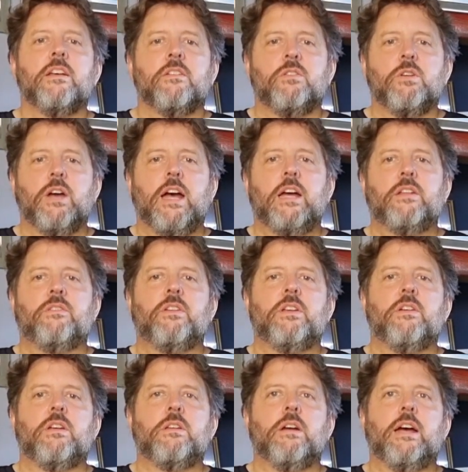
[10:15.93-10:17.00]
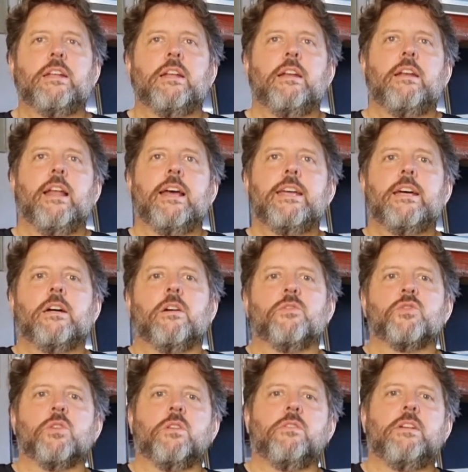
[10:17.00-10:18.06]
You had a layer of
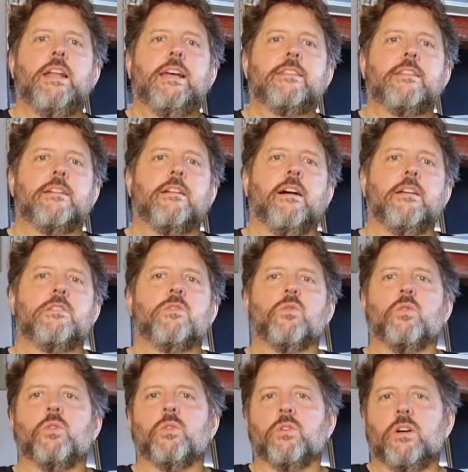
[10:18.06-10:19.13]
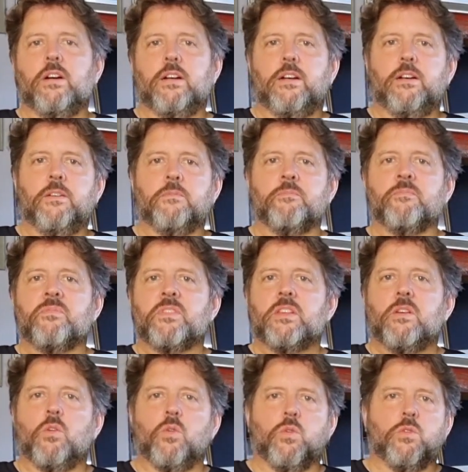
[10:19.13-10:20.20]
sort of laterite
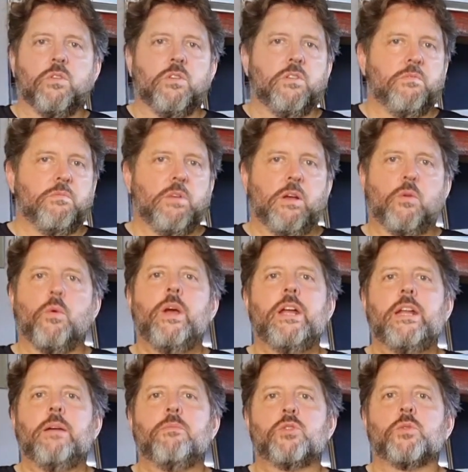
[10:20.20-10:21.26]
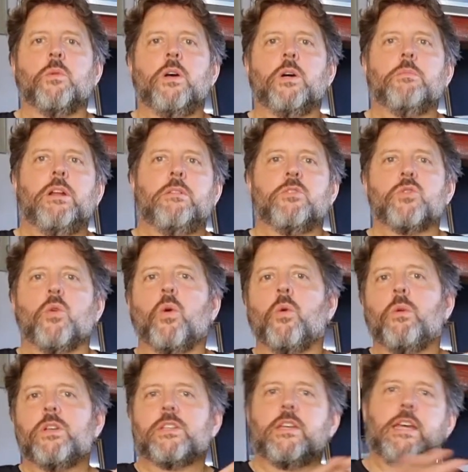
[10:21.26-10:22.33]
or aquarium swell, but it was
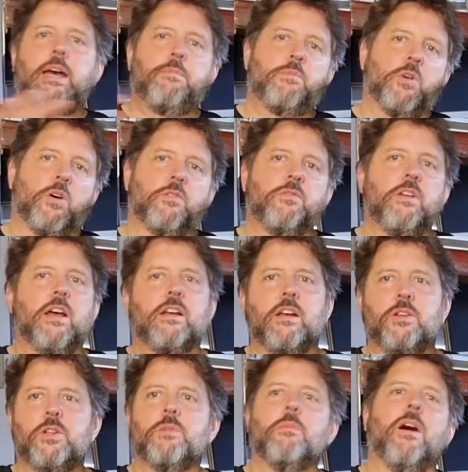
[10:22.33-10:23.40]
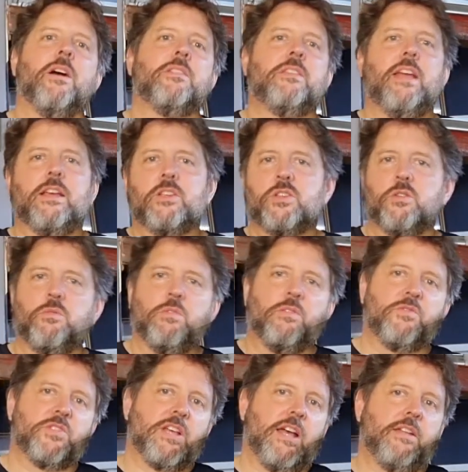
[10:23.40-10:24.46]
always capped off, like I do my tanks,
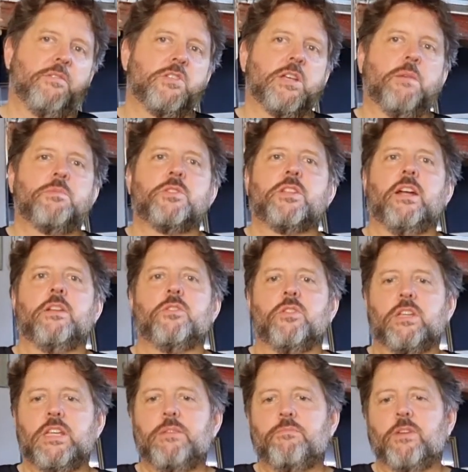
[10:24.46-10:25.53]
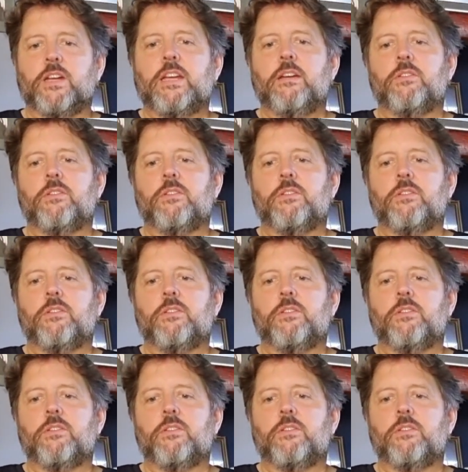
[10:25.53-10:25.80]
with sand substrate to keep